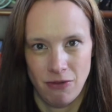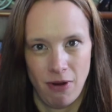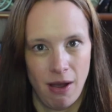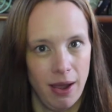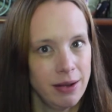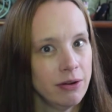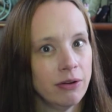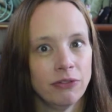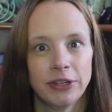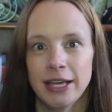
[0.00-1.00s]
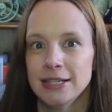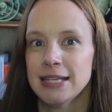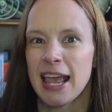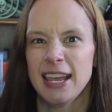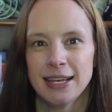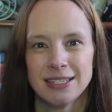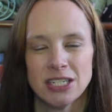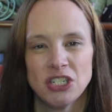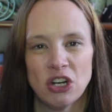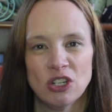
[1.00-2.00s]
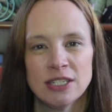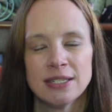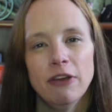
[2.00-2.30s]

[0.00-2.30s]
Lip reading: ride, kids and adults.